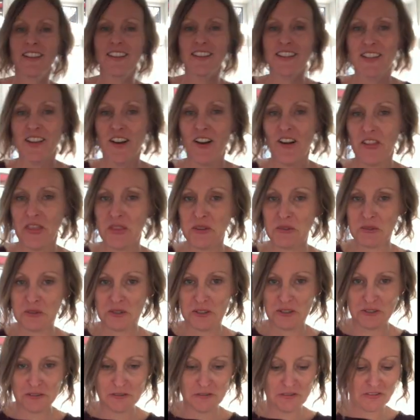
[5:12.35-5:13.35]
is on the
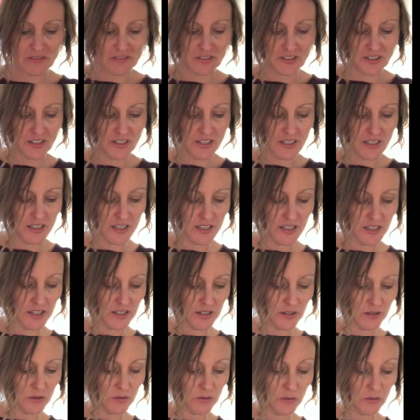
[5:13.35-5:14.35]
roof
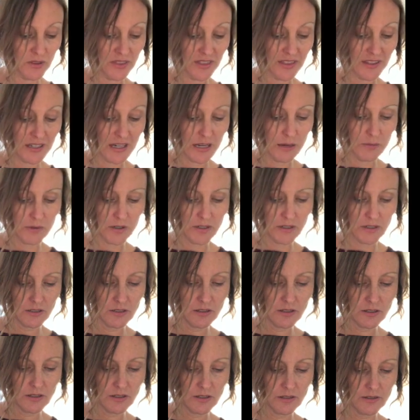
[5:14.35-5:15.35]
with the
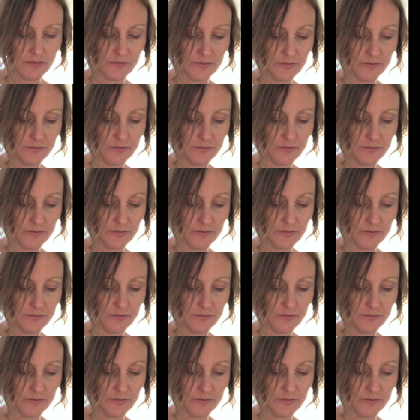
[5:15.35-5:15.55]
neighbors.